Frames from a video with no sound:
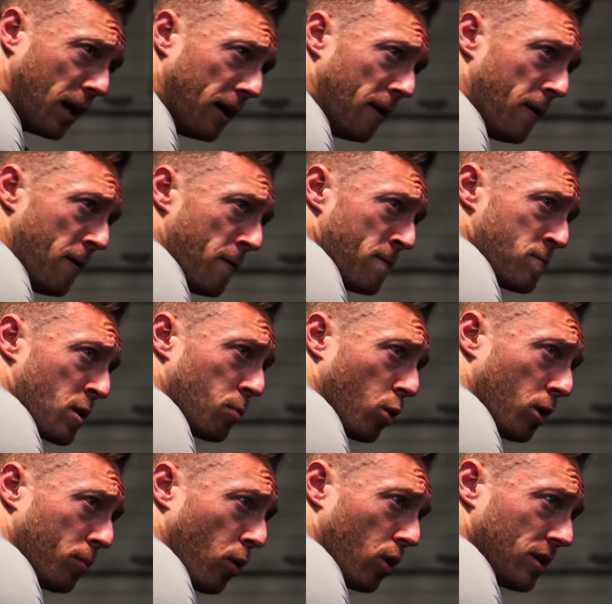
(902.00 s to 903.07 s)
But
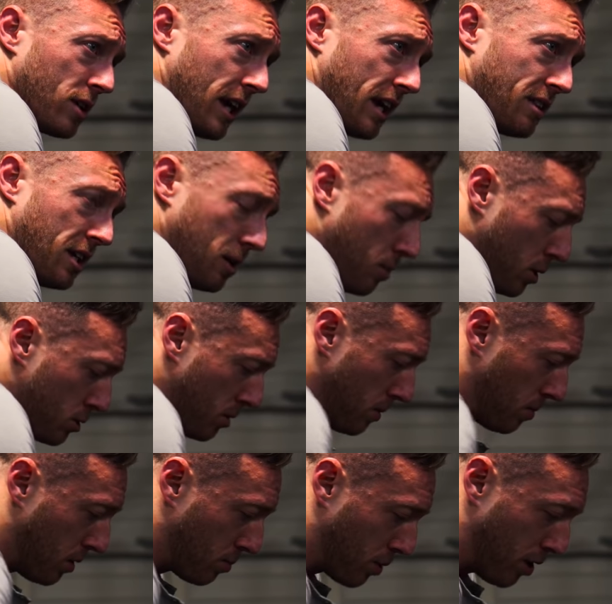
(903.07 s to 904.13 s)
more importantly, I think most
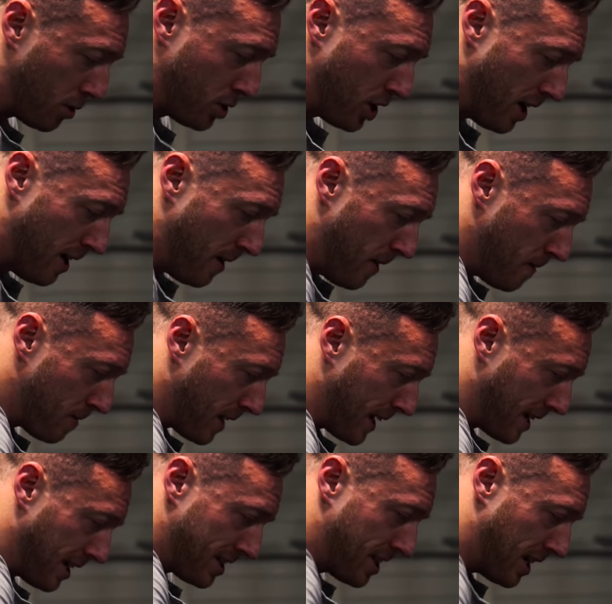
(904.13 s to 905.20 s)
people approach,
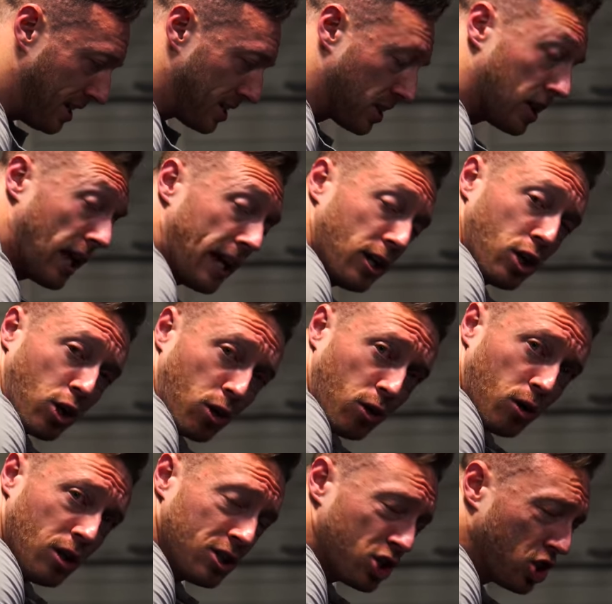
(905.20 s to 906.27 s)
like let's say this leg
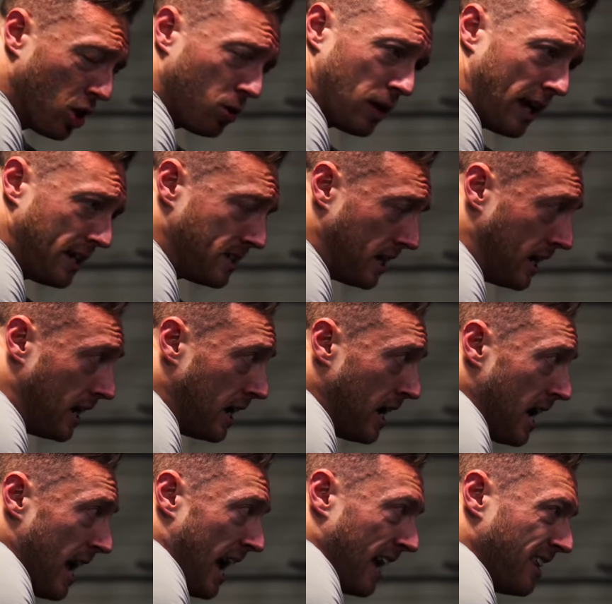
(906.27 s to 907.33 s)
curl, so lazy,
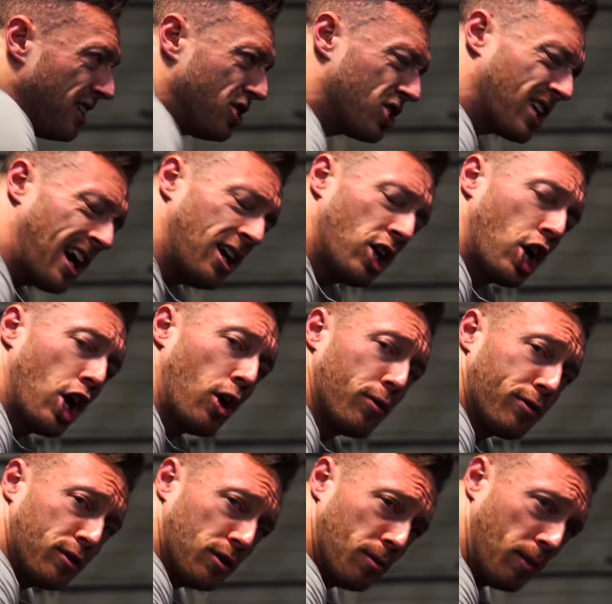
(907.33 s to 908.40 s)
and they just kind of go
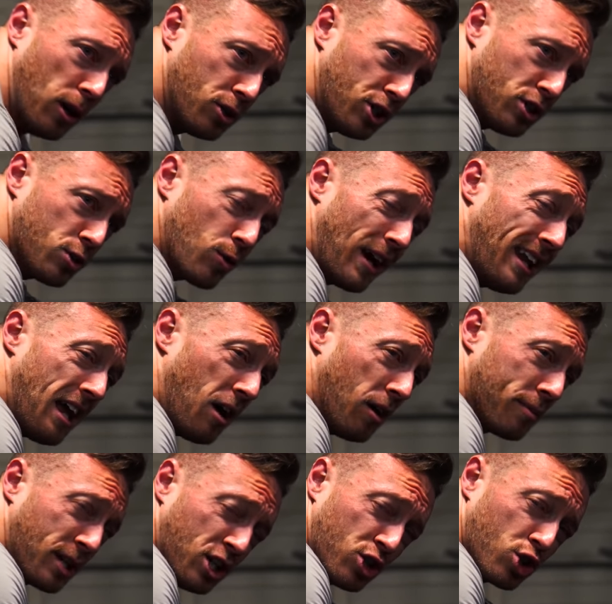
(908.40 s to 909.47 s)
through the motions. Right now
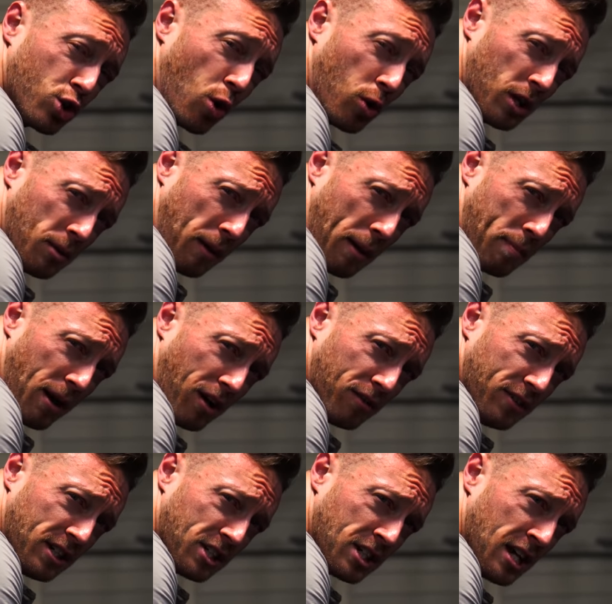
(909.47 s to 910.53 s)
I'm controlling my
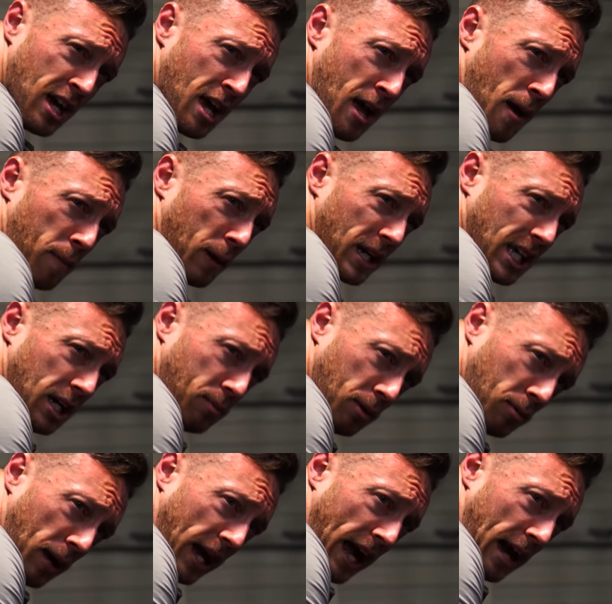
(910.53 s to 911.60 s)
pelvis by
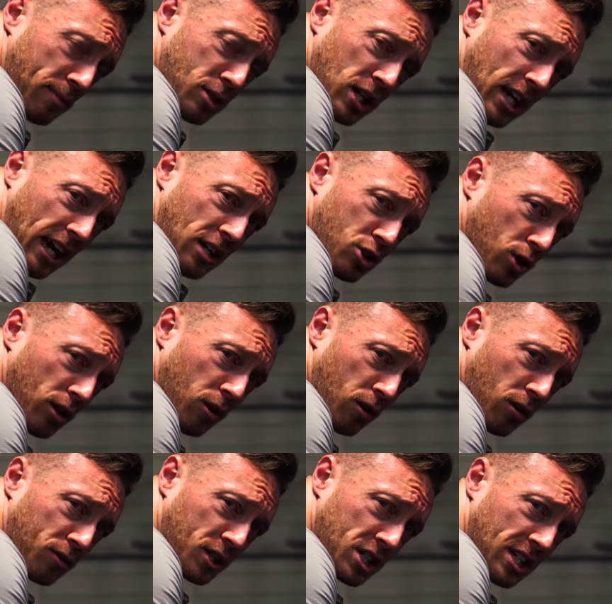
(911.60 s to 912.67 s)
keeping my abs engaged so I don't
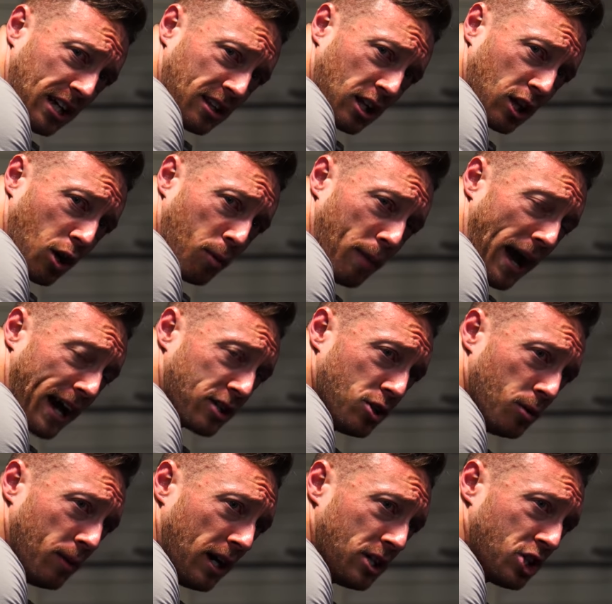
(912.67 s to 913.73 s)
overextend the low back
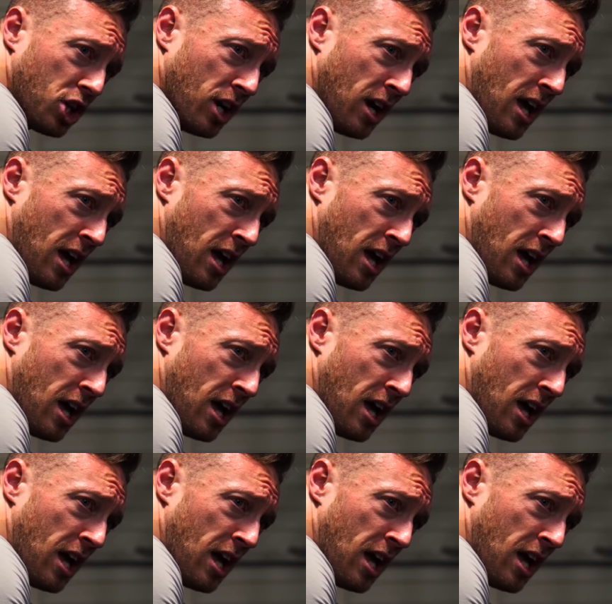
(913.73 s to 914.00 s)
too much.